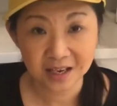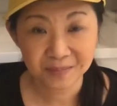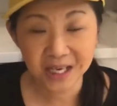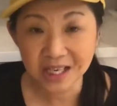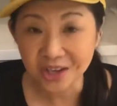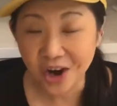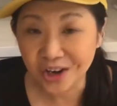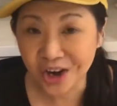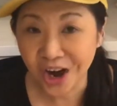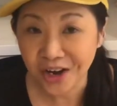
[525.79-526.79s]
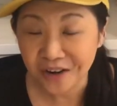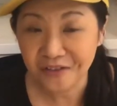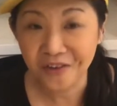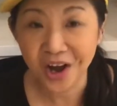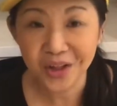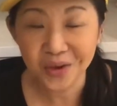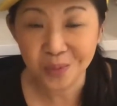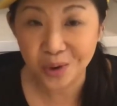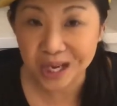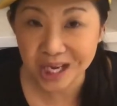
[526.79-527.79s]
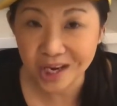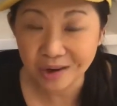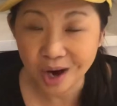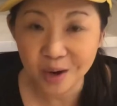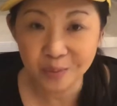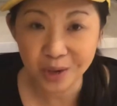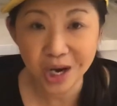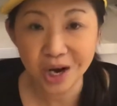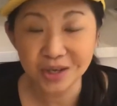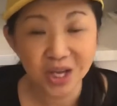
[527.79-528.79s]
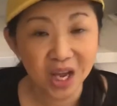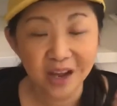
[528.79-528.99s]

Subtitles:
because our God, our Father, will hear our prayers